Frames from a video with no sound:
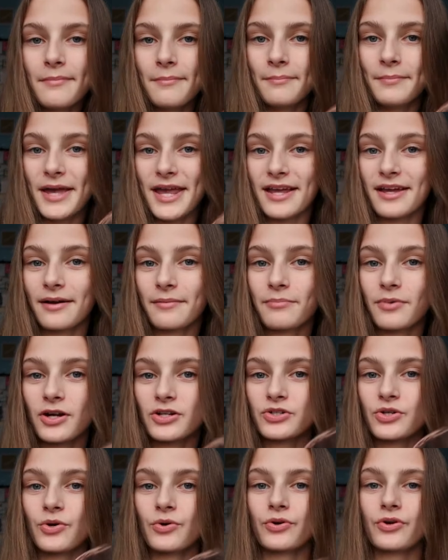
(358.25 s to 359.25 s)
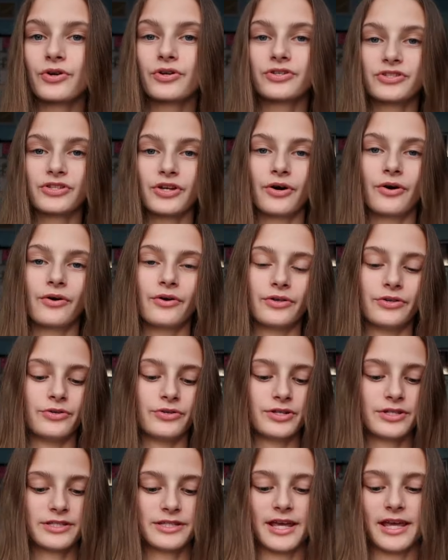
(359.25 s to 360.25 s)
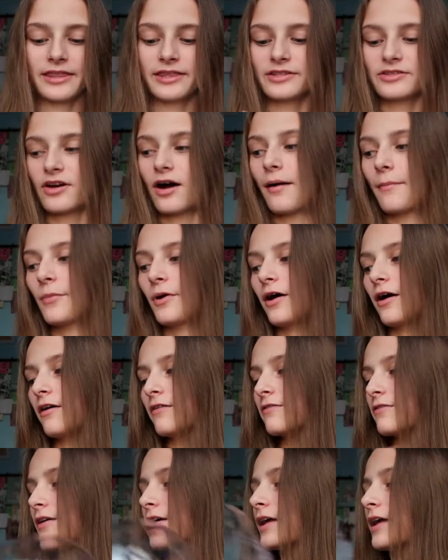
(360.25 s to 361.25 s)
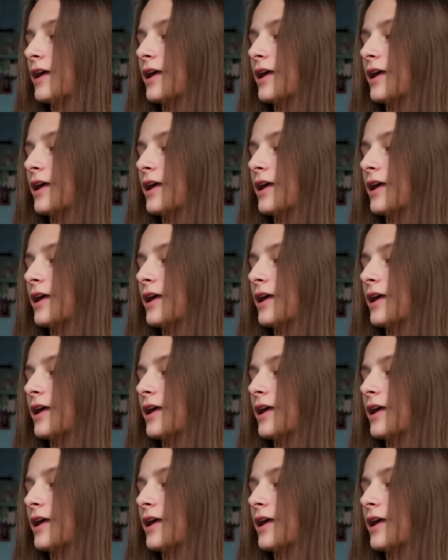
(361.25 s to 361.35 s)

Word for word: makeup brush holder. So you just take the top off